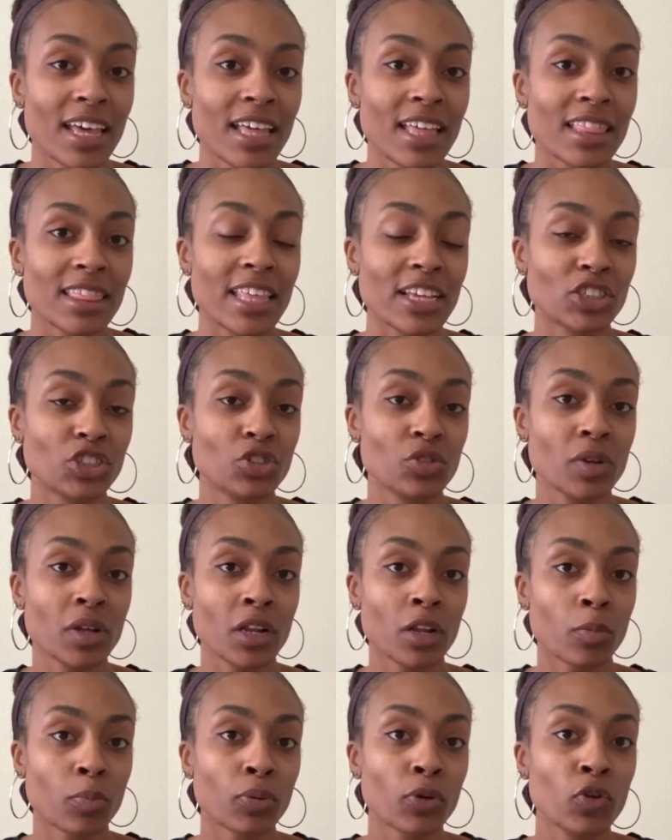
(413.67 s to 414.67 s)
that you need
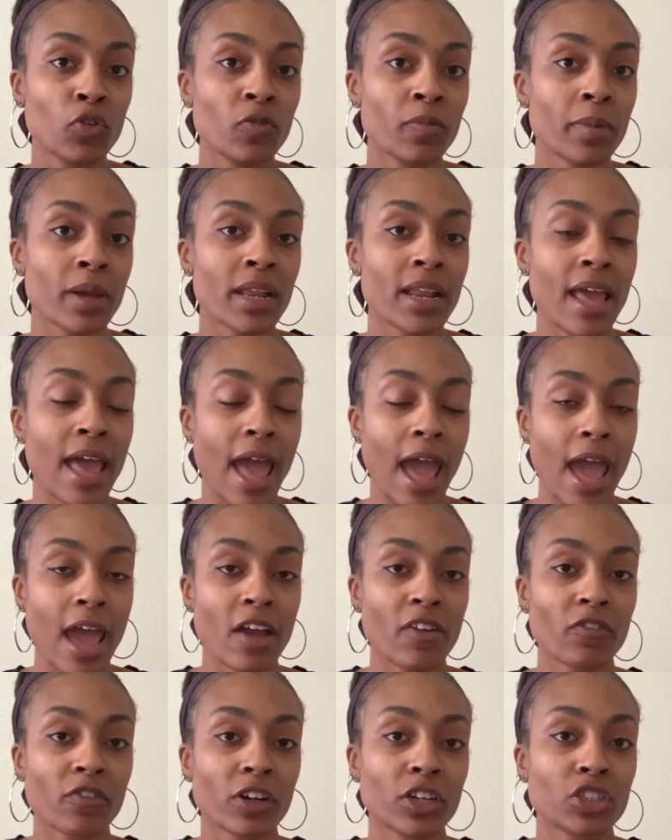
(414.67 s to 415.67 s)
improvement,
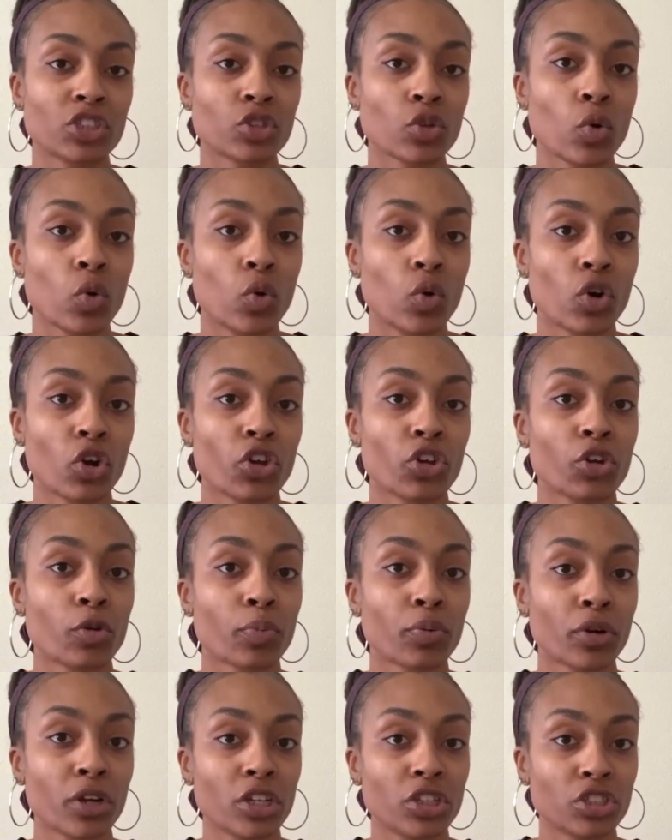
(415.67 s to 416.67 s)
average, or you're
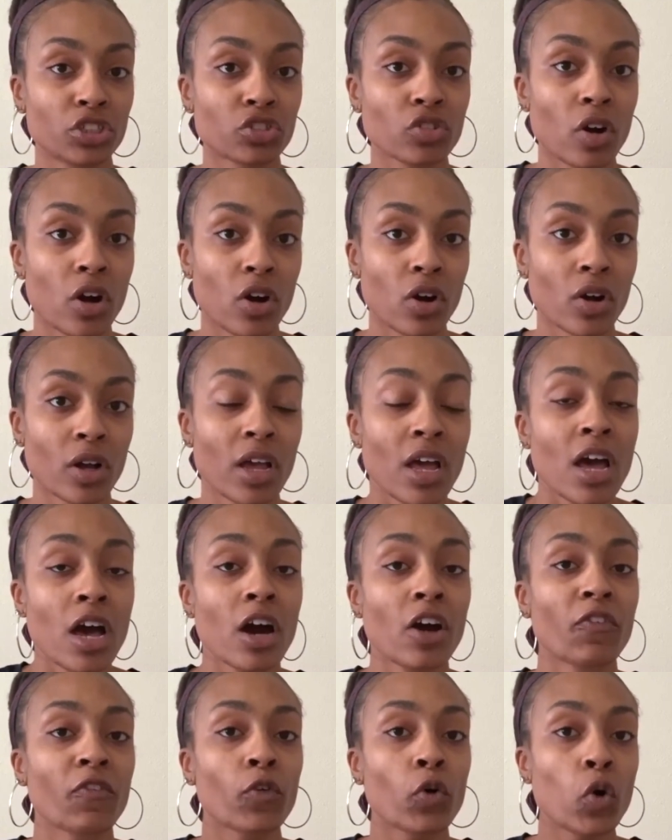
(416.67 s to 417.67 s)
pretty strong.
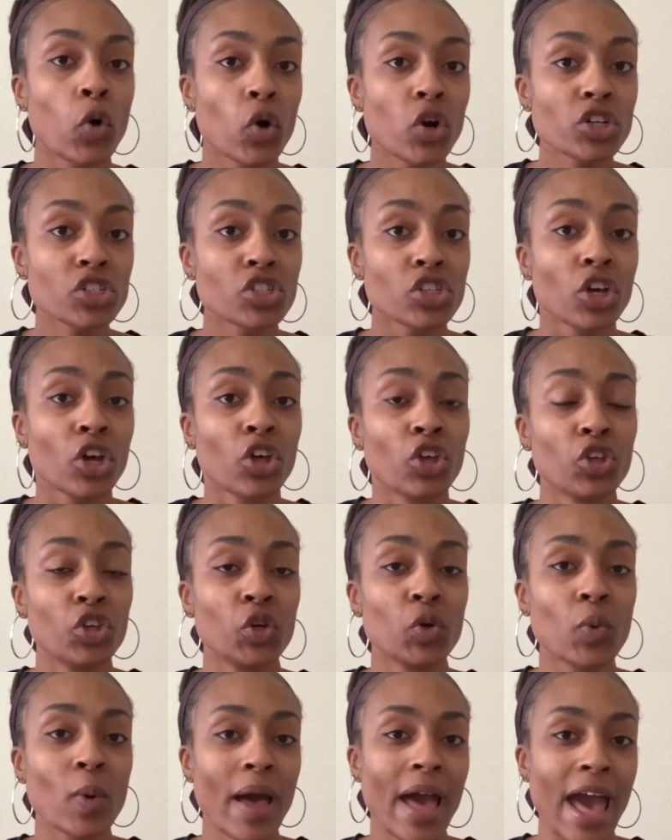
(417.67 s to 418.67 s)
Of course,
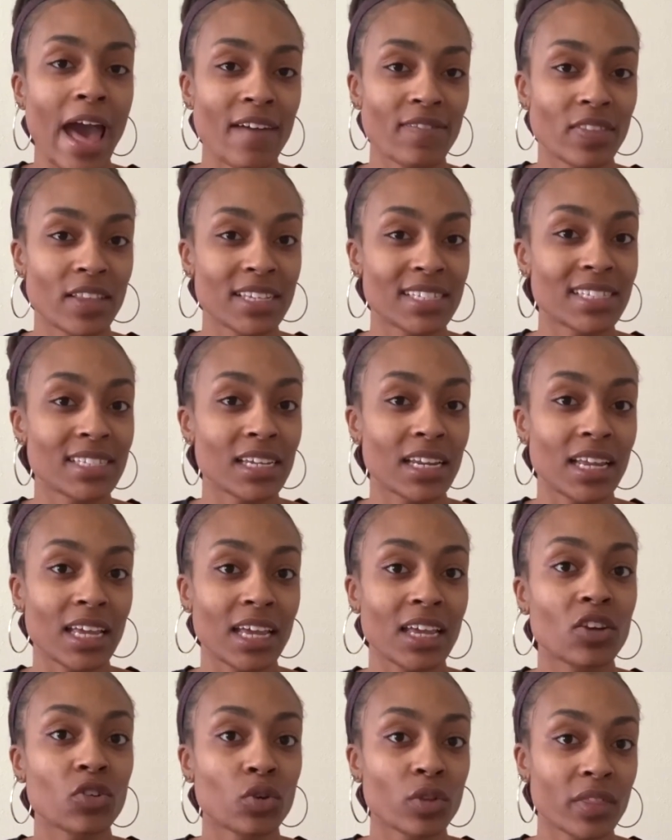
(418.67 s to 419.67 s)
you will have to sit
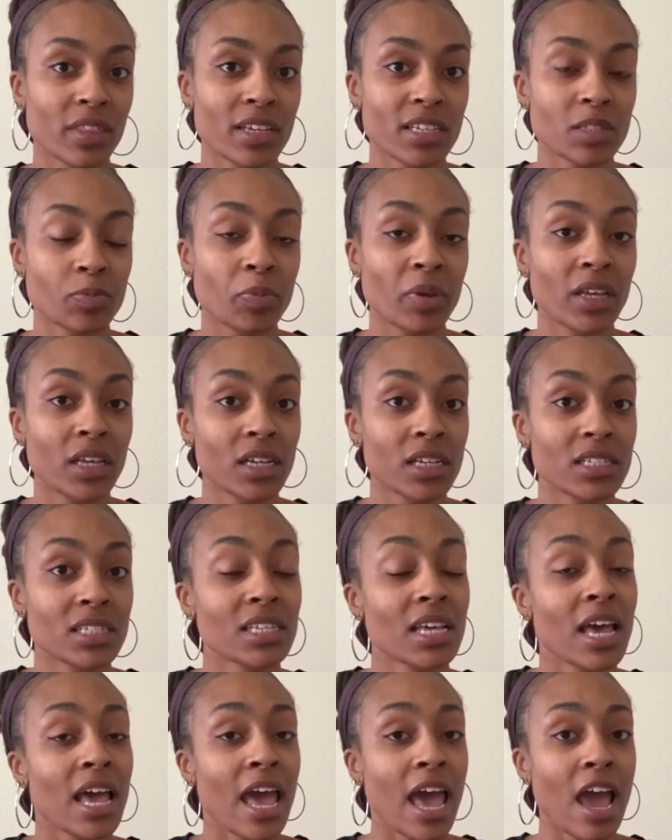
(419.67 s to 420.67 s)
in on this because
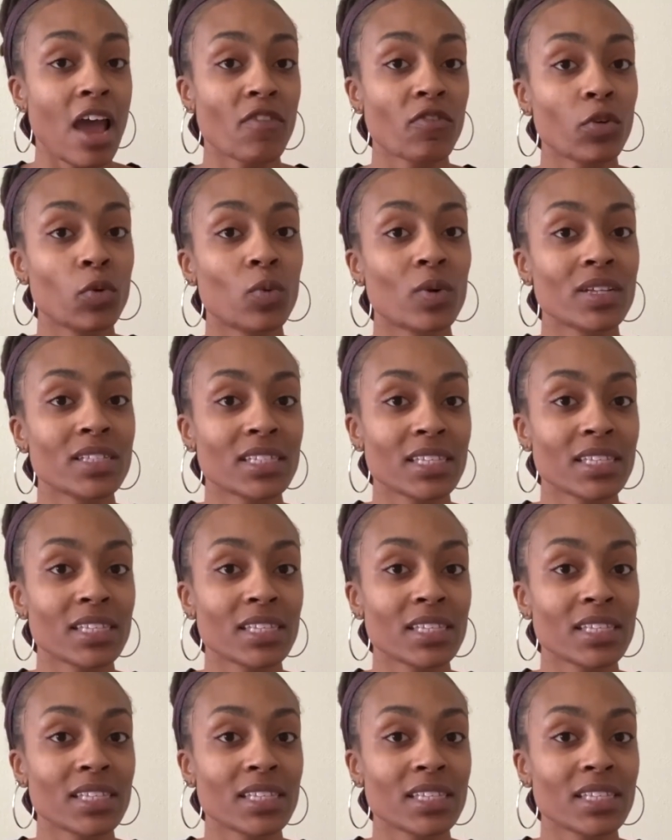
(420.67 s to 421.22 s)
everyone's